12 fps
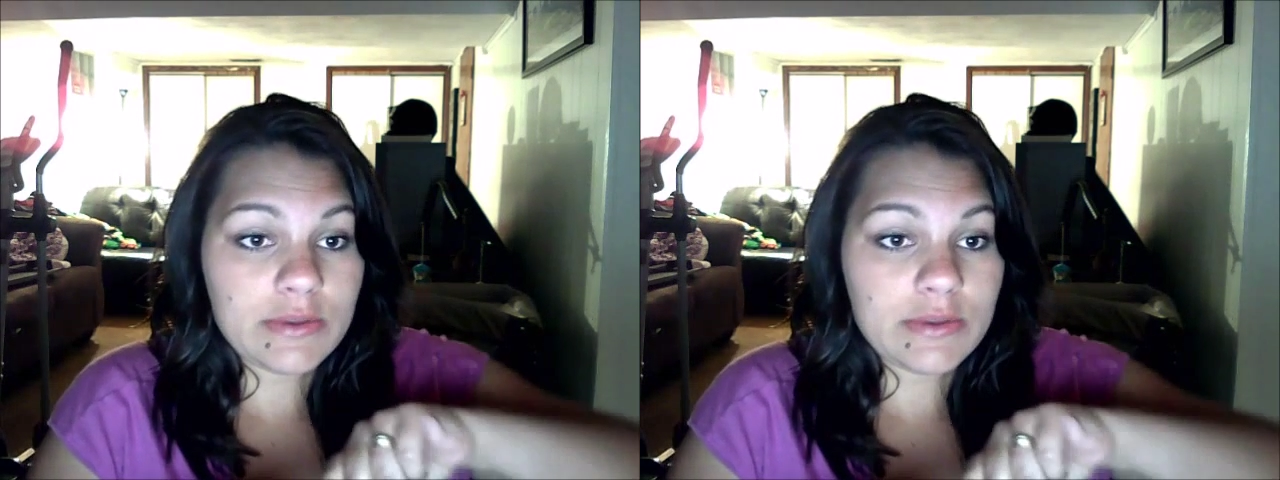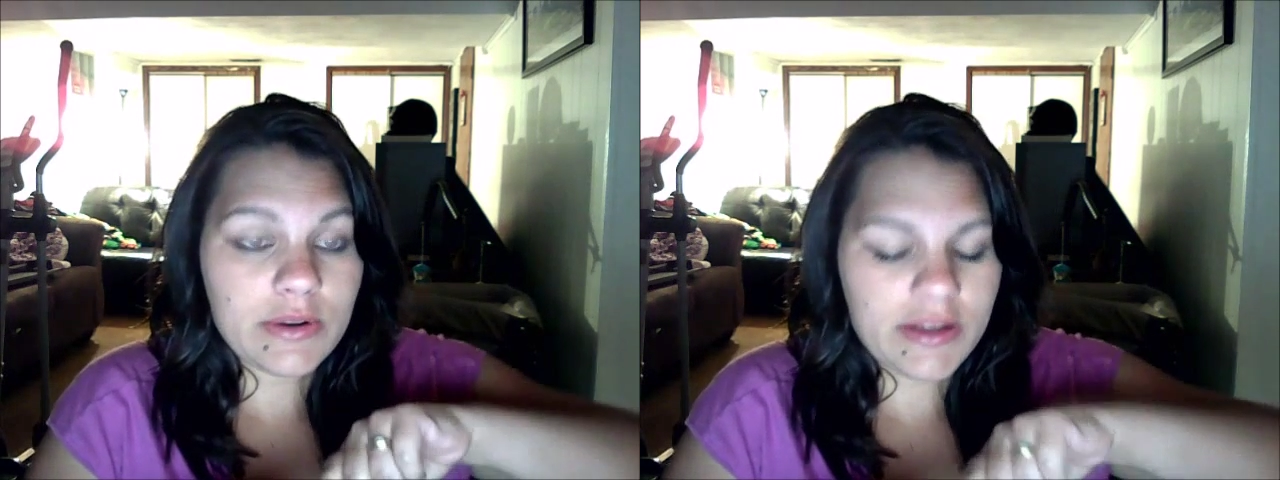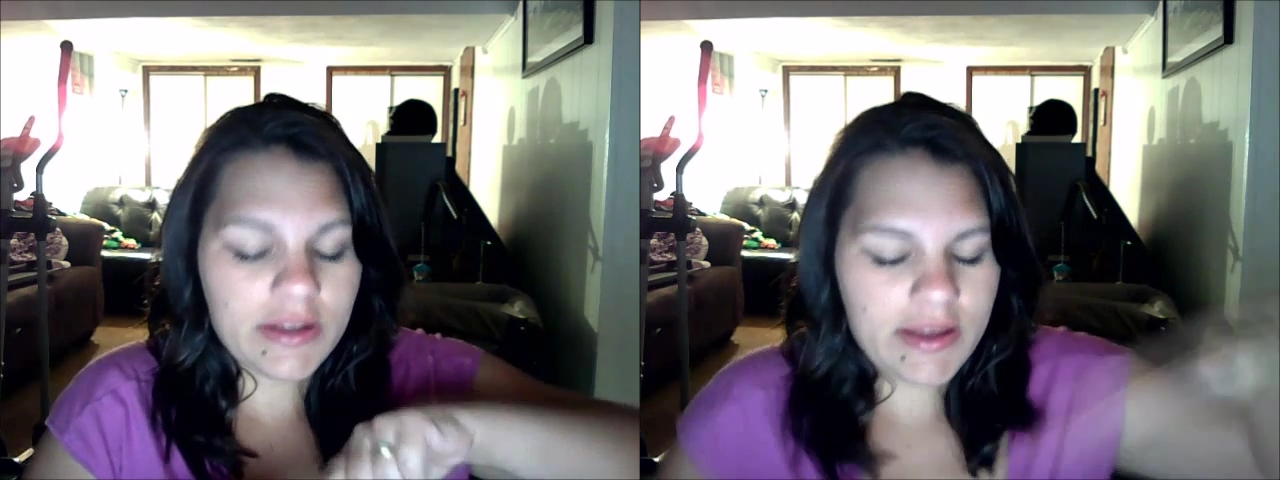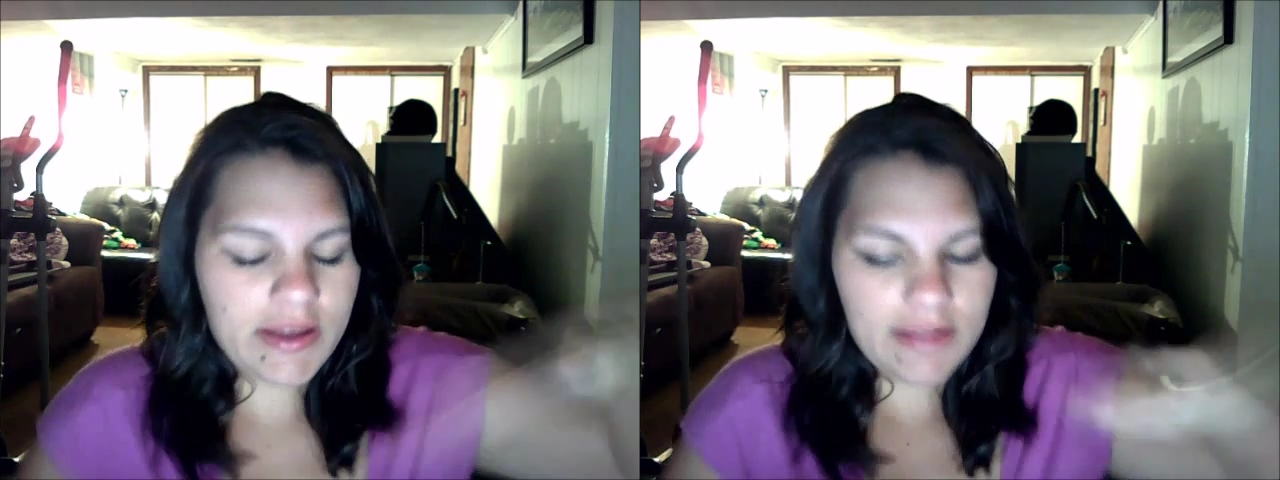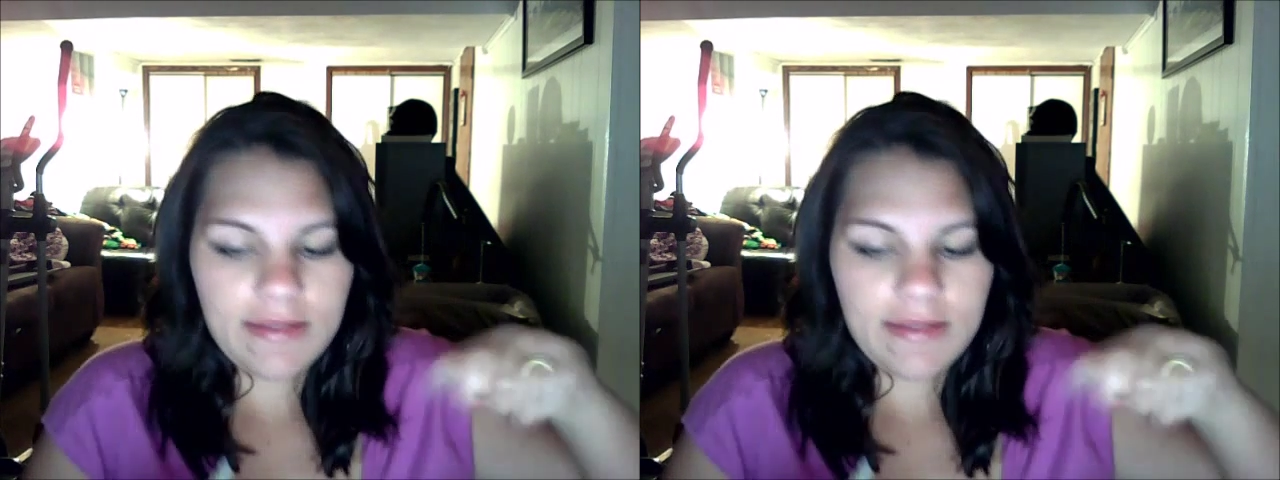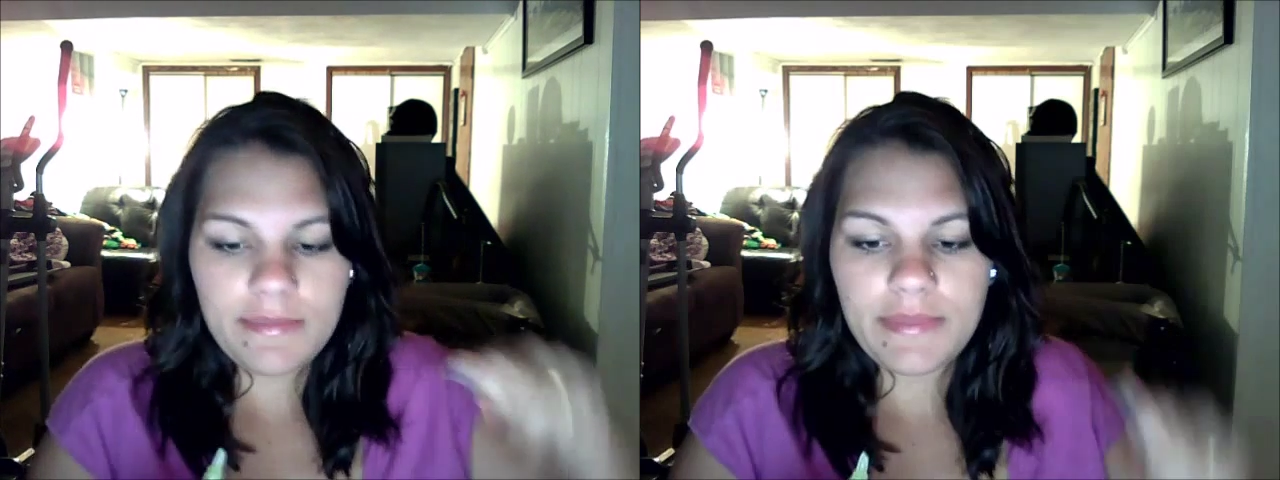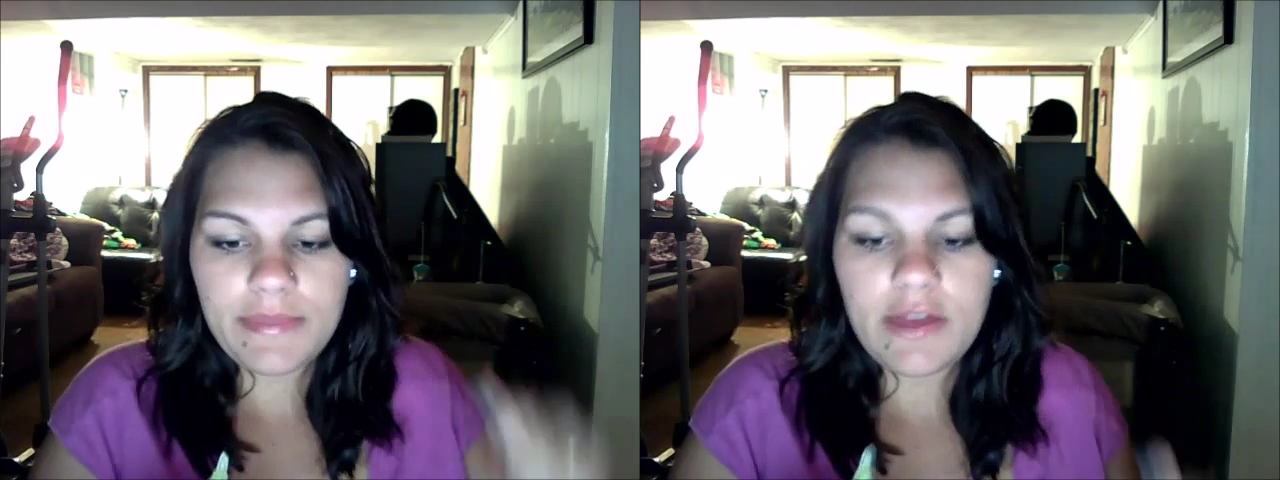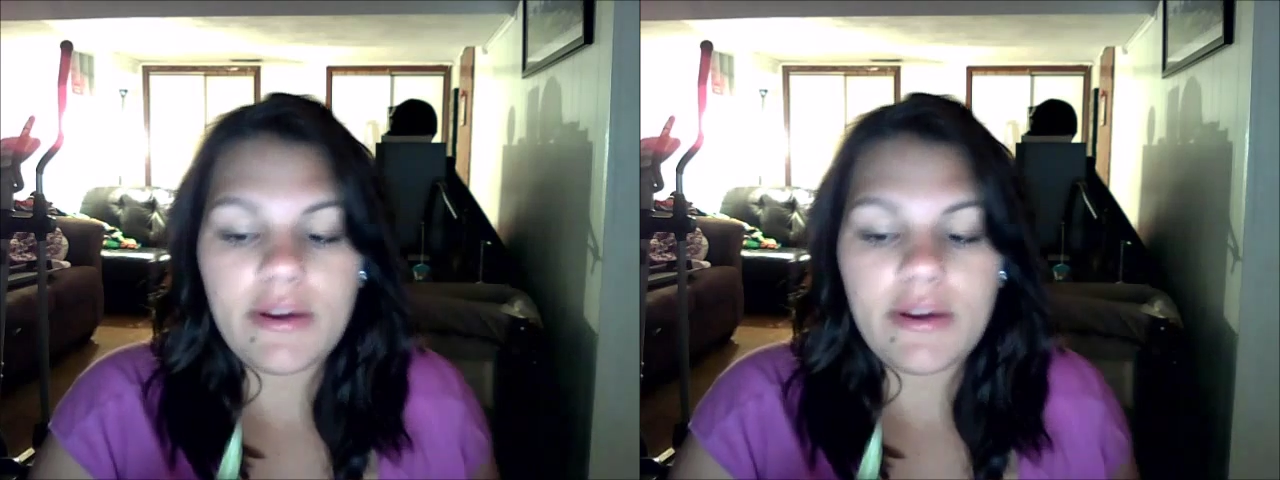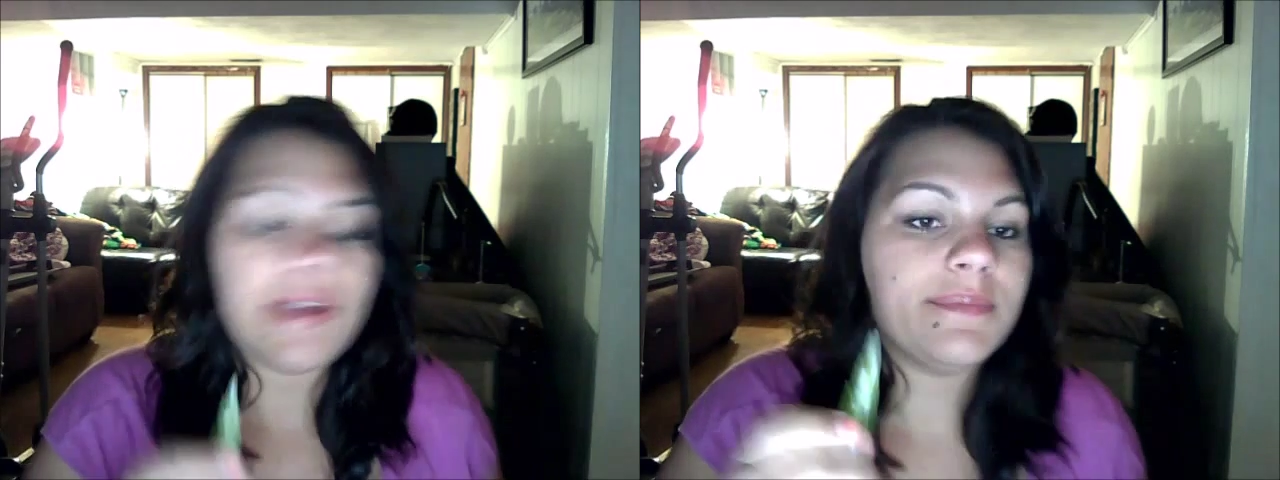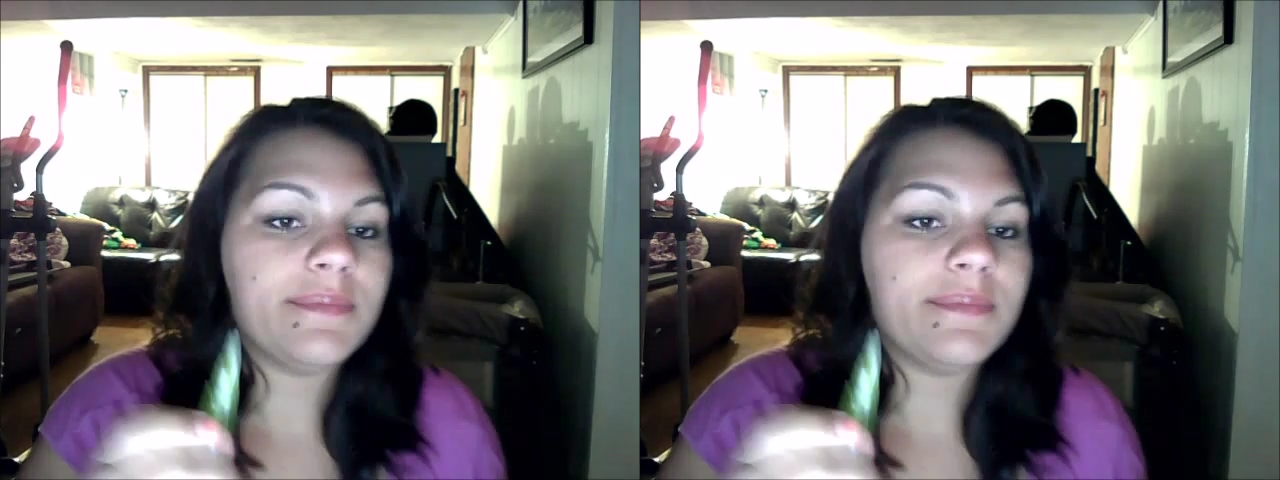Hold on, guys. Okay.